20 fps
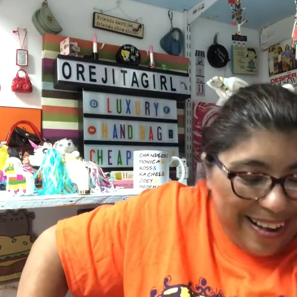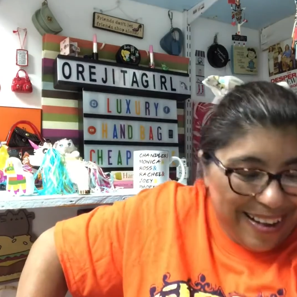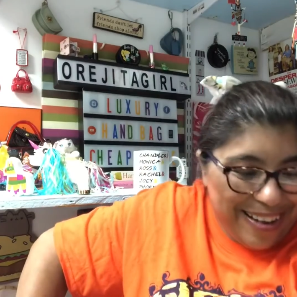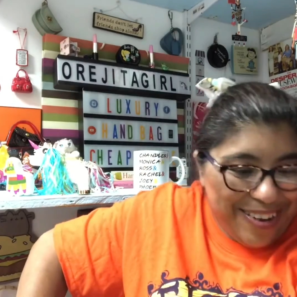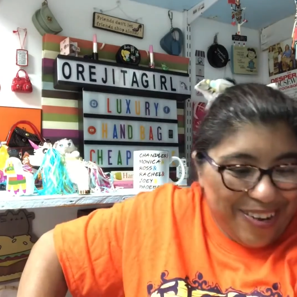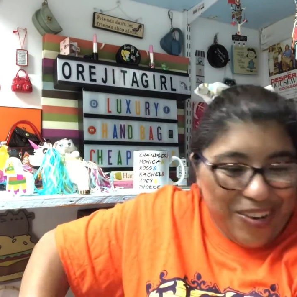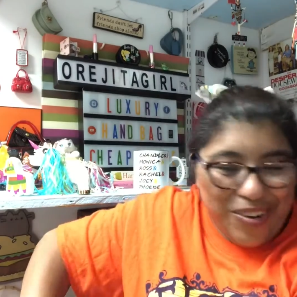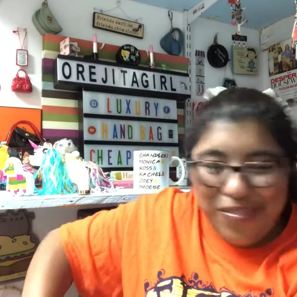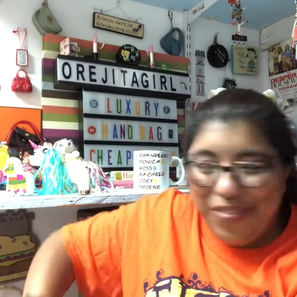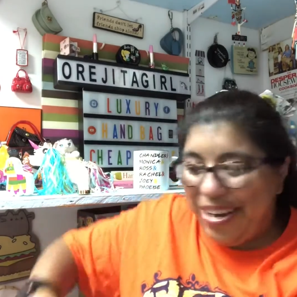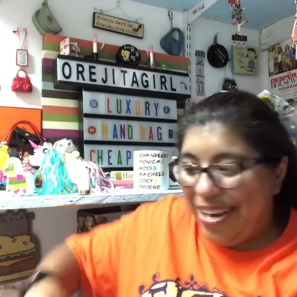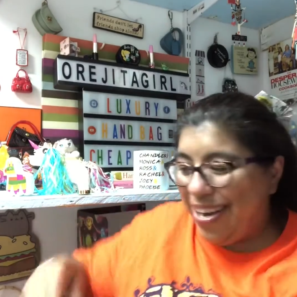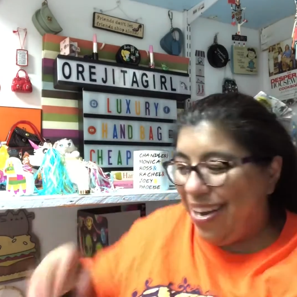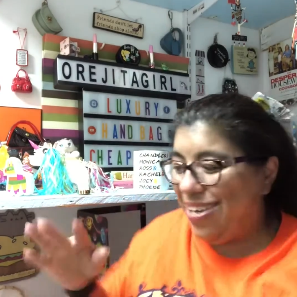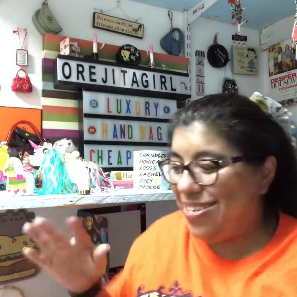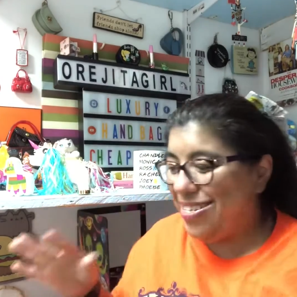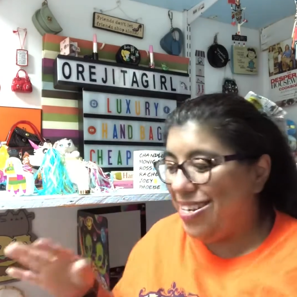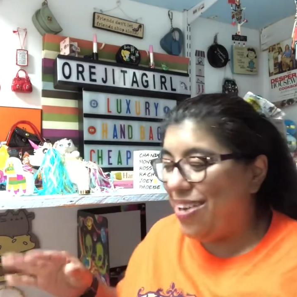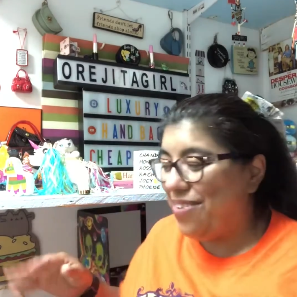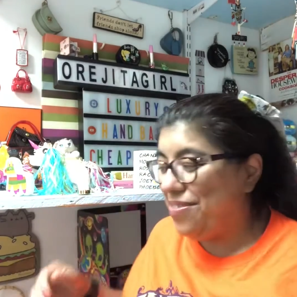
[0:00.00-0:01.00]
Oh my
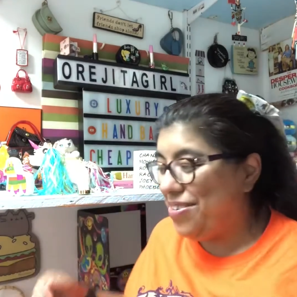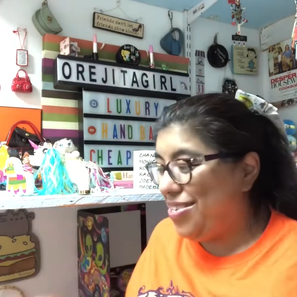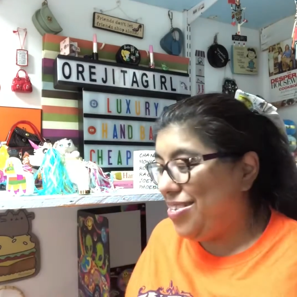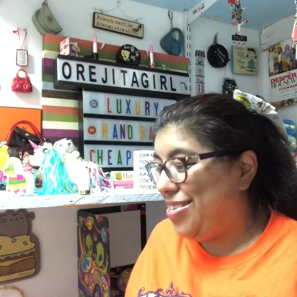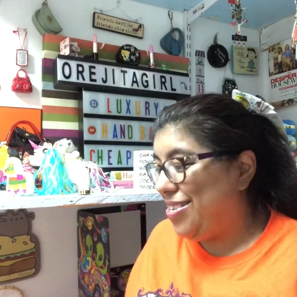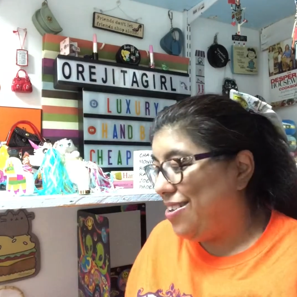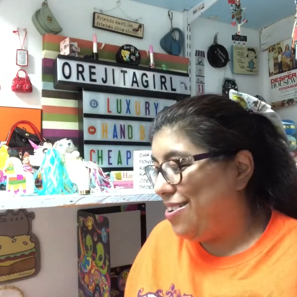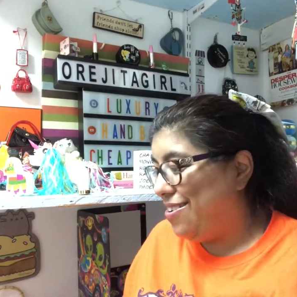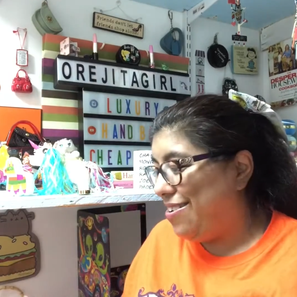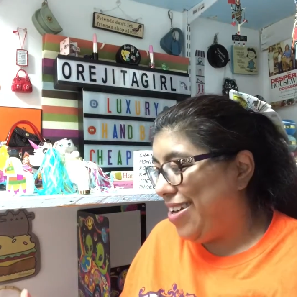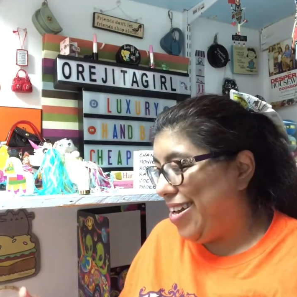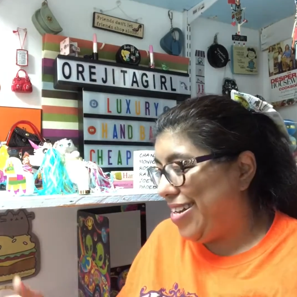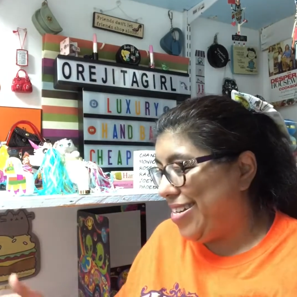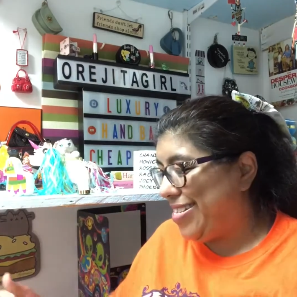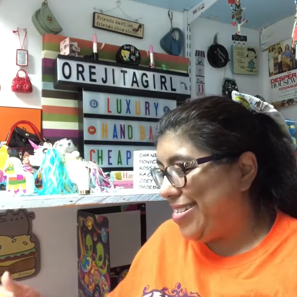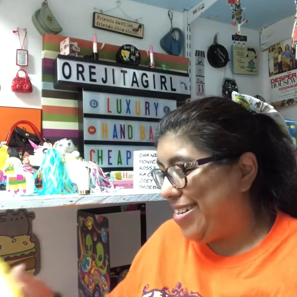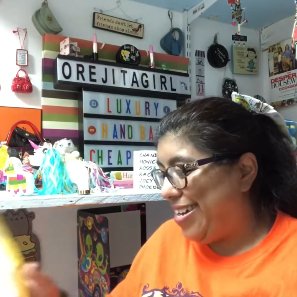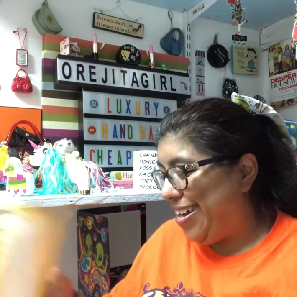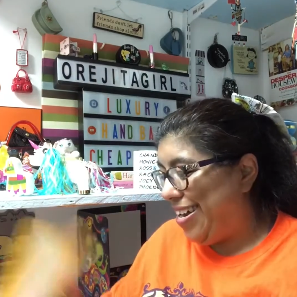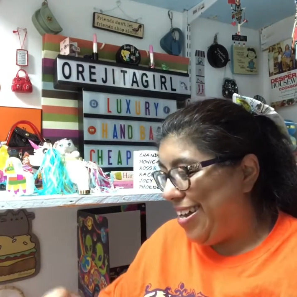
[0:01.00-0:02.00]
gosh, I'm so
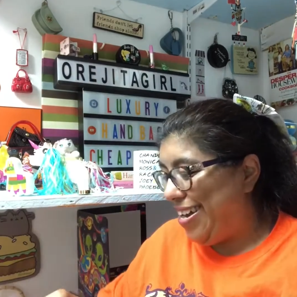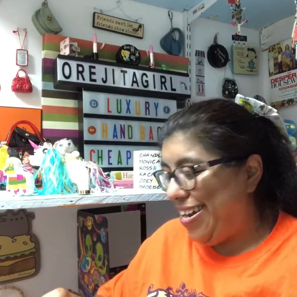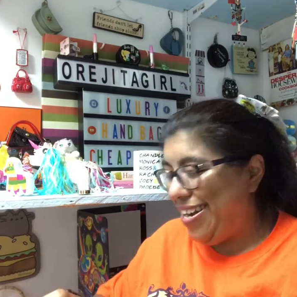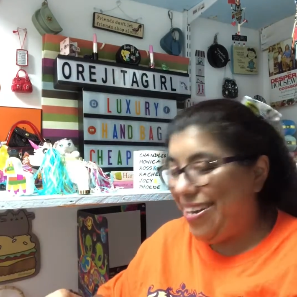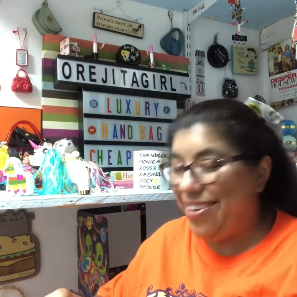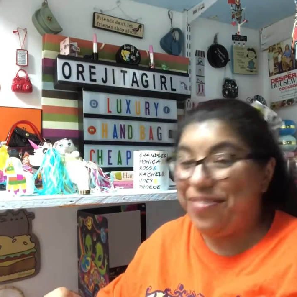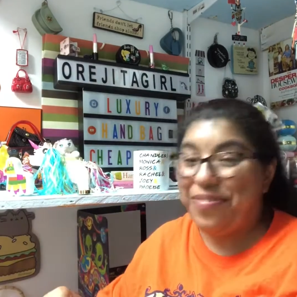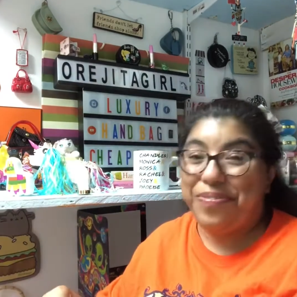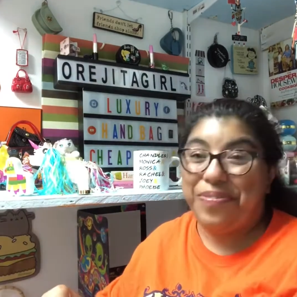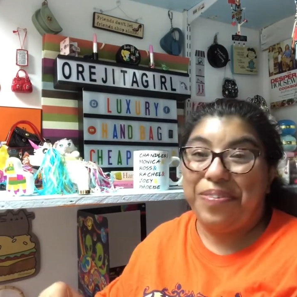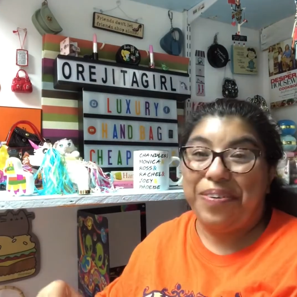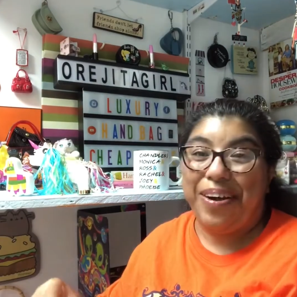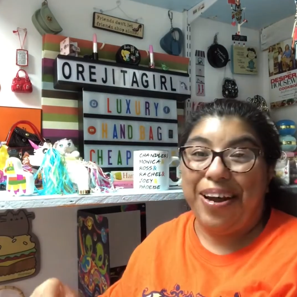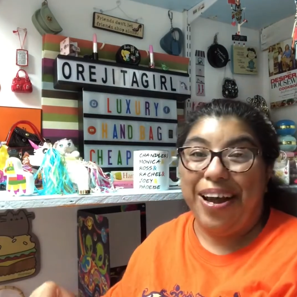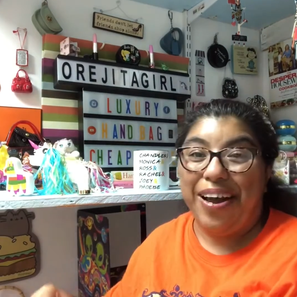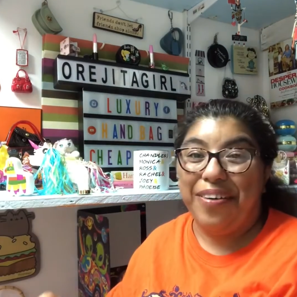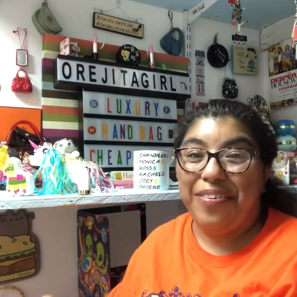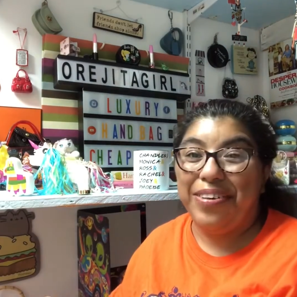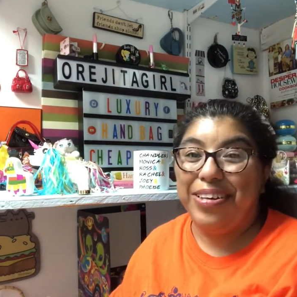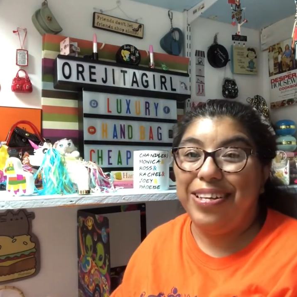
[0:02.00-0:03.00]
excited for
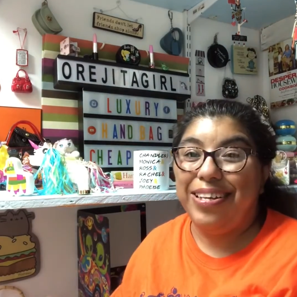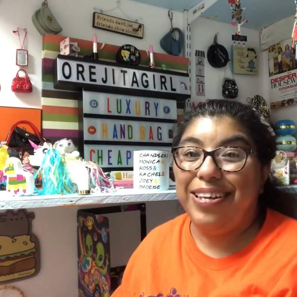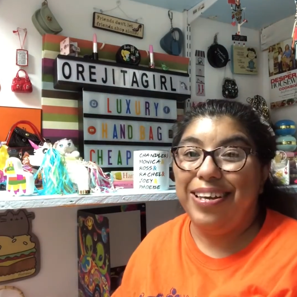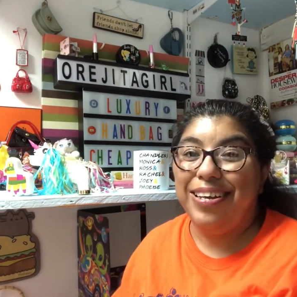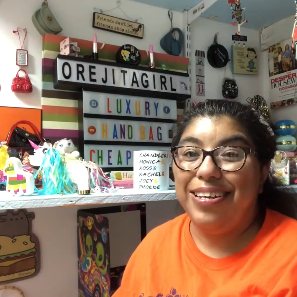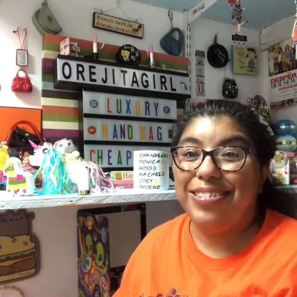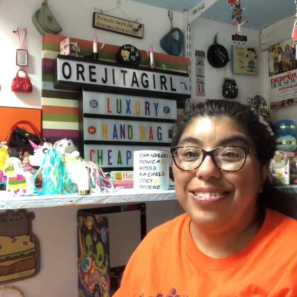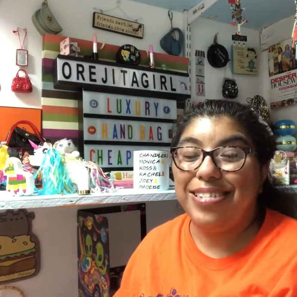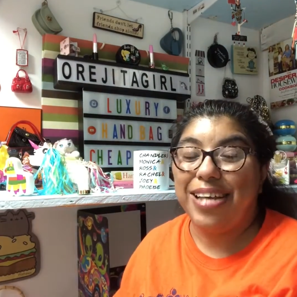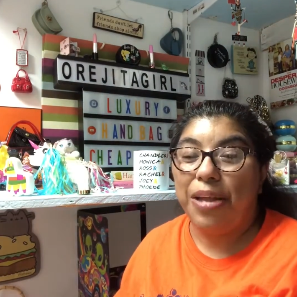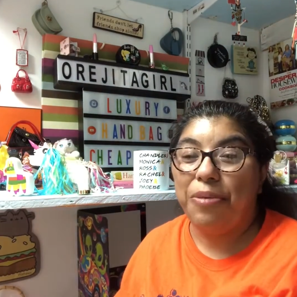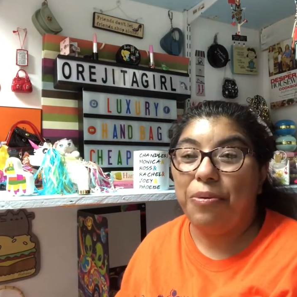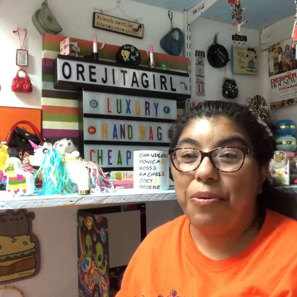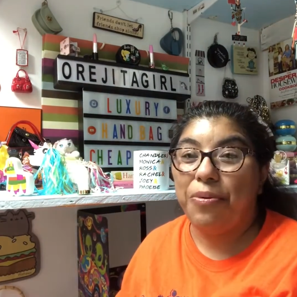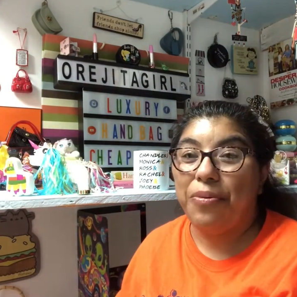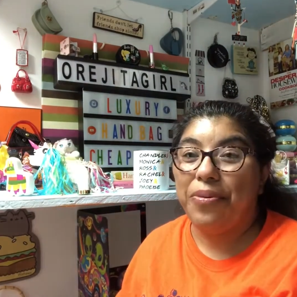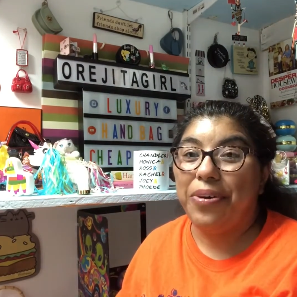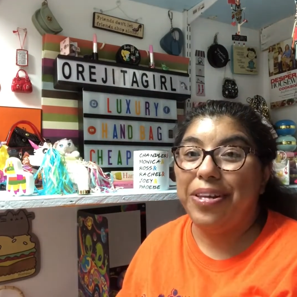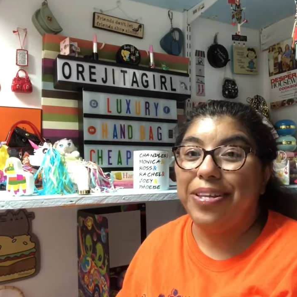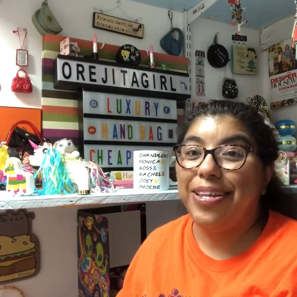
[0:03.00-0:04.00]
everything you sent me,
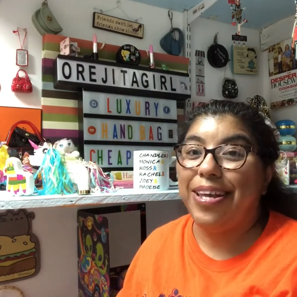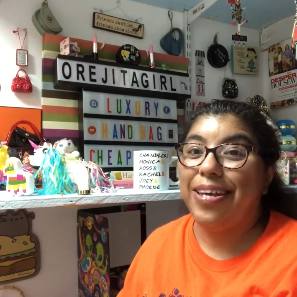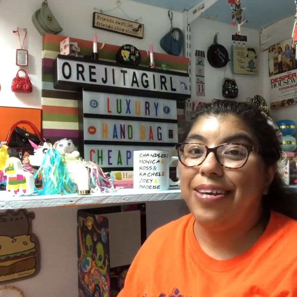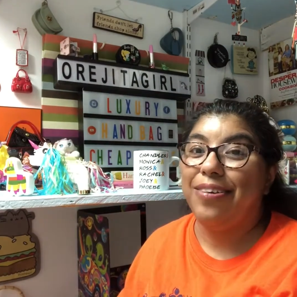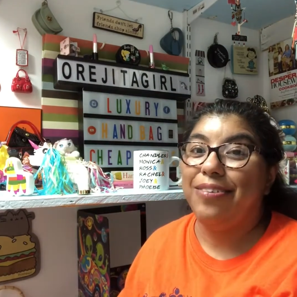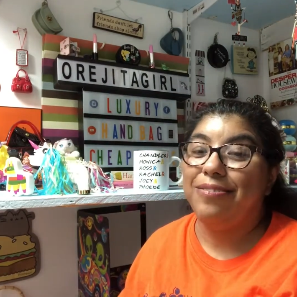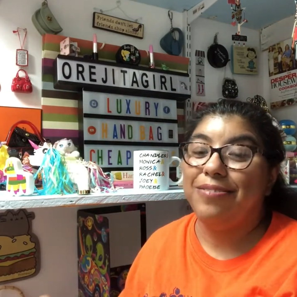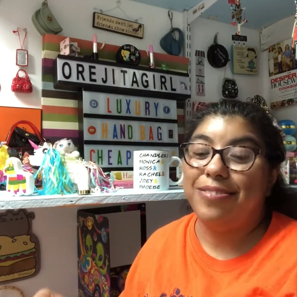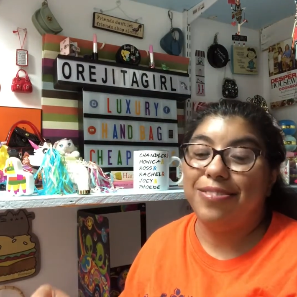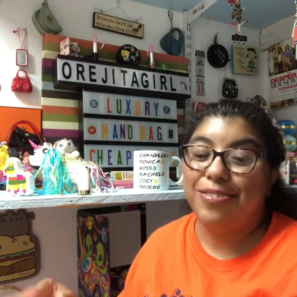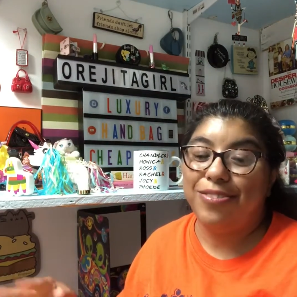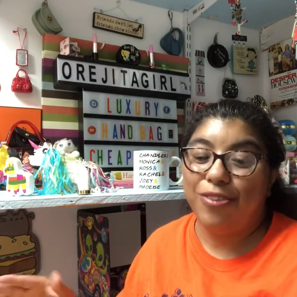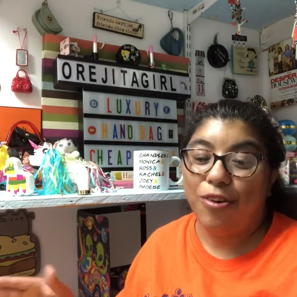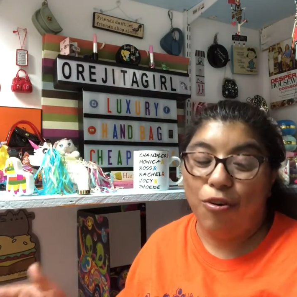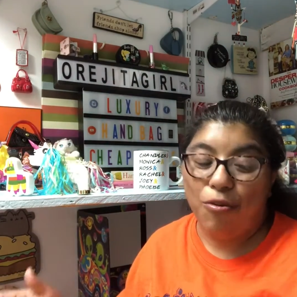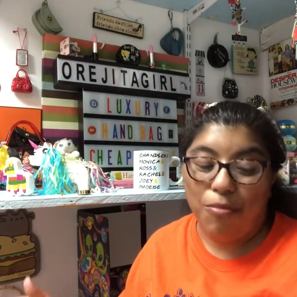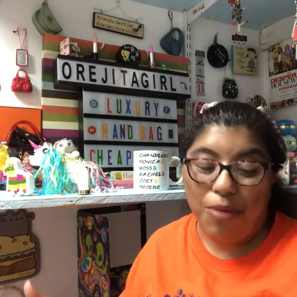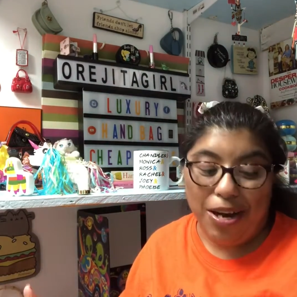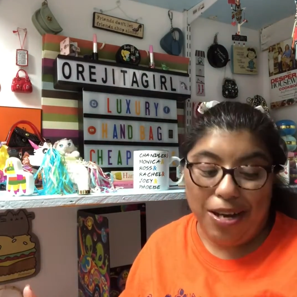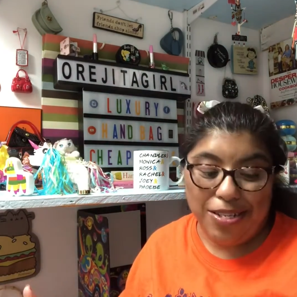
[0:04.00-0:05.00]
Marie. Thank you
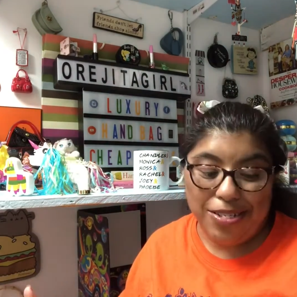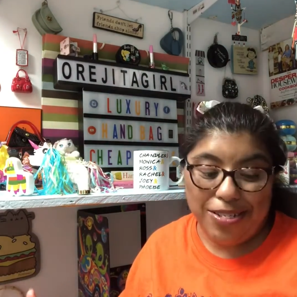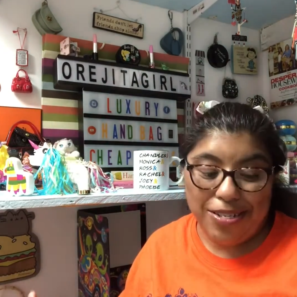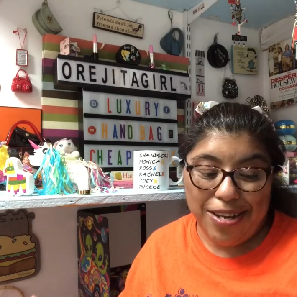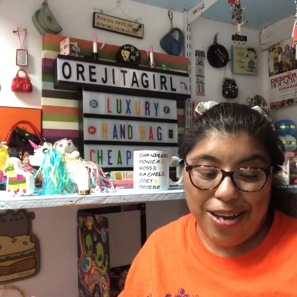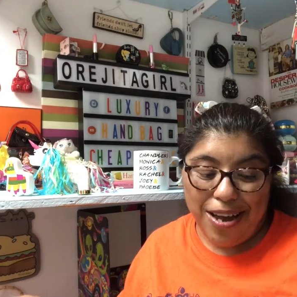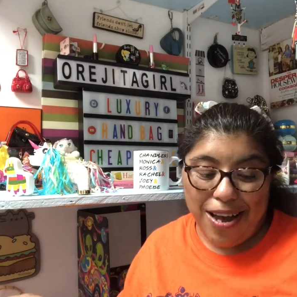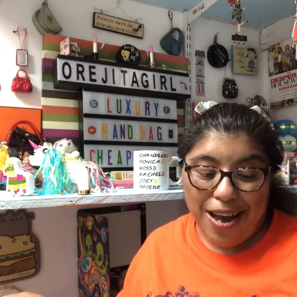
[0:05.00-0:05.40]
so much.